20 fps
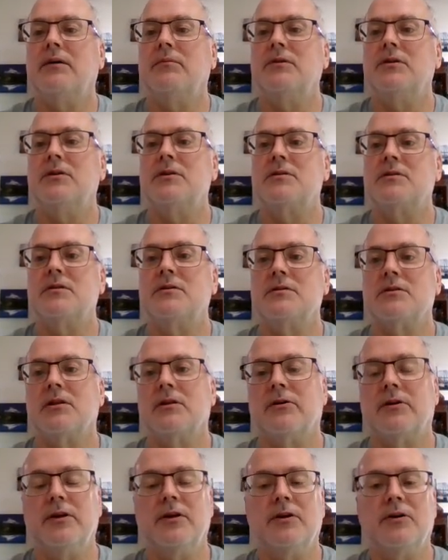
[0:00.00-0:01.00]
distance
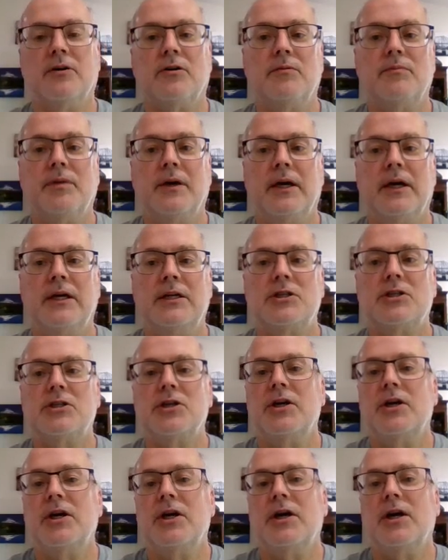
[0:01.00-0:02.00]
learning homepage.
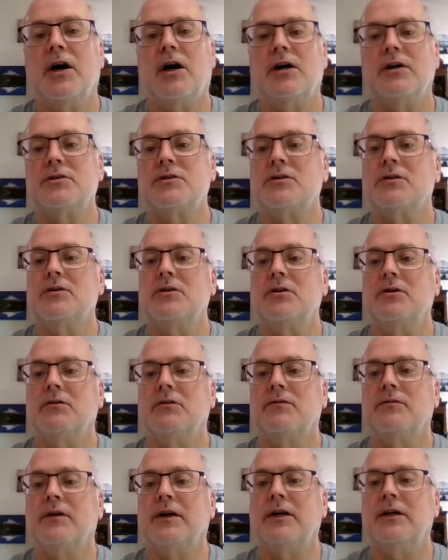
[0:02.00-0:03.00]
Also, you'll
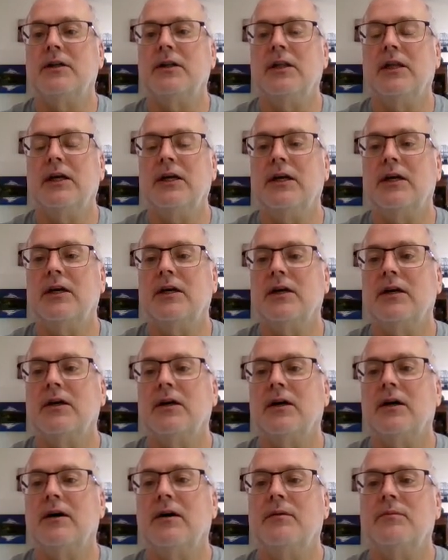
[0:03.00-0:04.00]
find a link
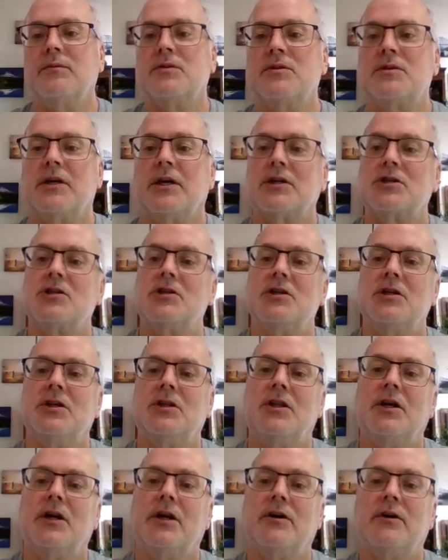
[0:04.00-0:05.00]
section in
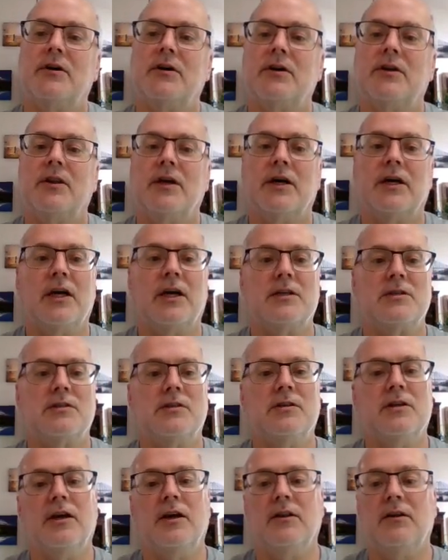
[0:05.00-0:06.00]
there that has
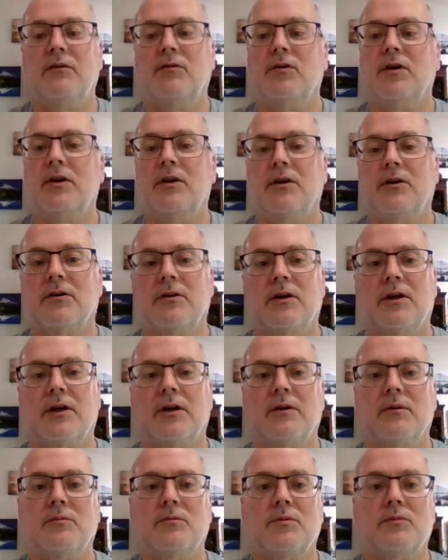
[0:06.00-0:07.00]
the daily video that
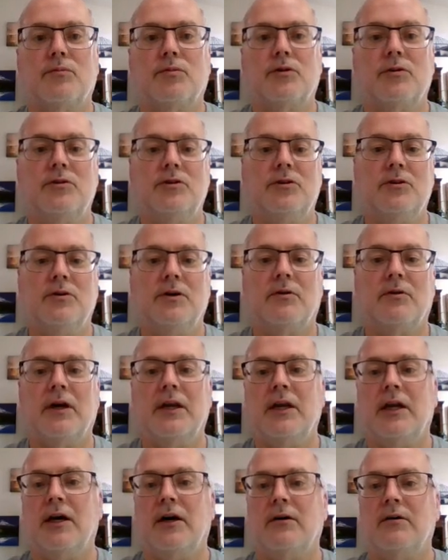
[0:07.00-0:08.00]
I'm doing right
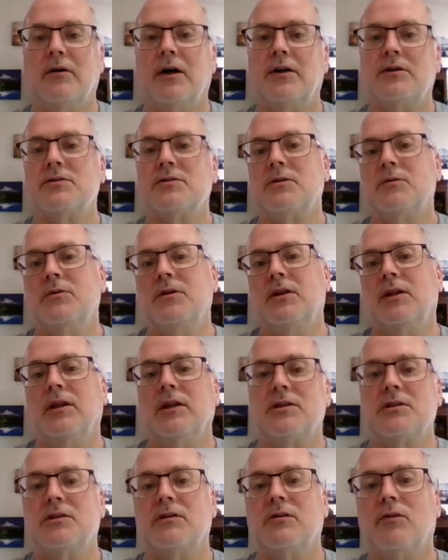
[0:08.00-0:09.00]
now, also with a
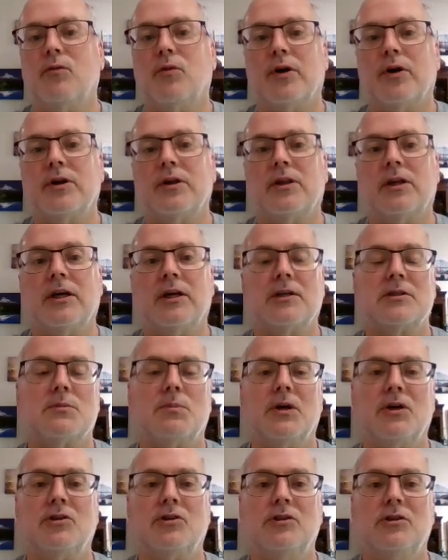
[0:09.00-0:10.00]
list of work that I
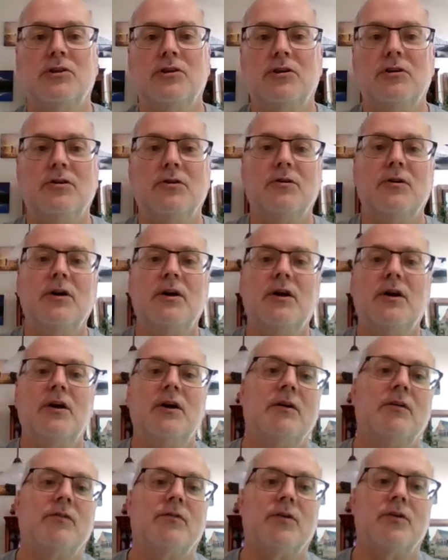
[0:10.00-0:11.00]
expect you to do
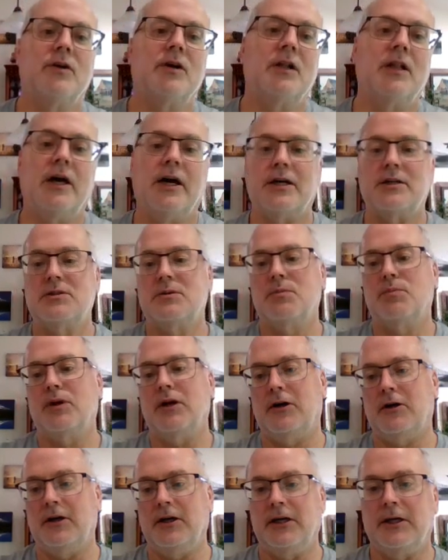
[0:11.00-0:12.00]
for the class
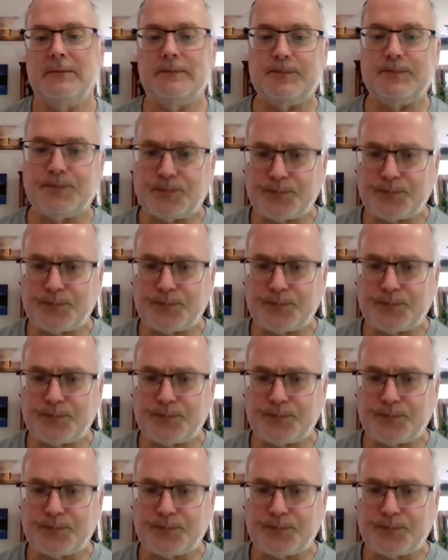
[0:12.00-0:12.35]
period.